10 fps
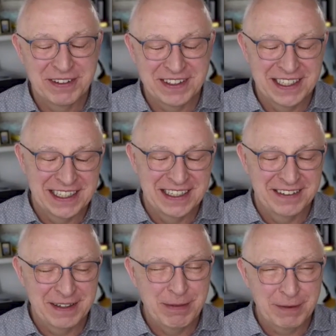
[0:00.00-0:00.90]

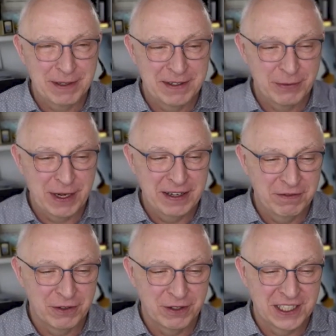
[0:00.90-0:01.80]
C++
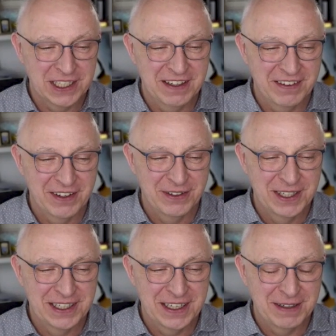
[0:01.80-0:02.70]
2014, so
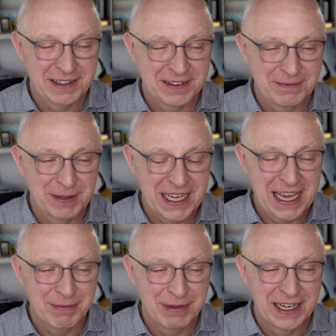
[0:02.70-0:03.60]
it
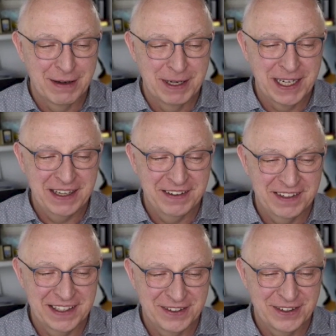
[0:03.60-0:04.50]
became a little bit
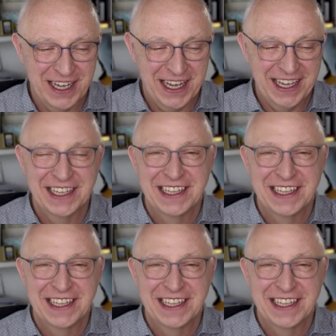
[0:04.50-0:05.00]
easier today.